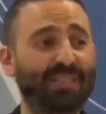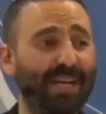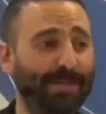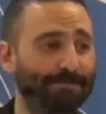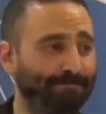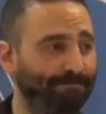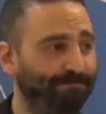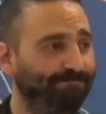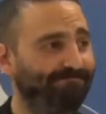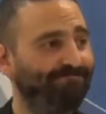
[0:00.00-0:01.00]
time,
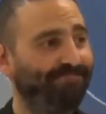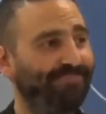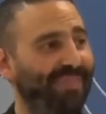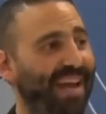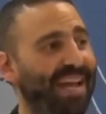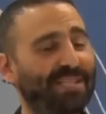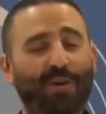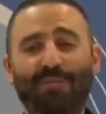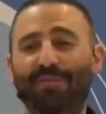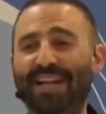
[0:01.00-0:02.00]
and that's
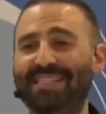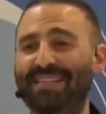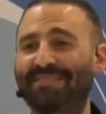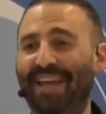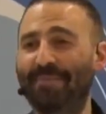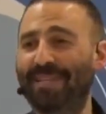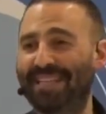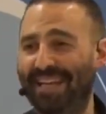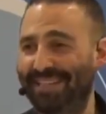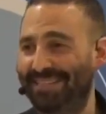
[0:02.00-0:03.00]
called Friends and Family
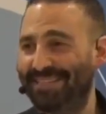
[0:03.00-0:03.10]
Day.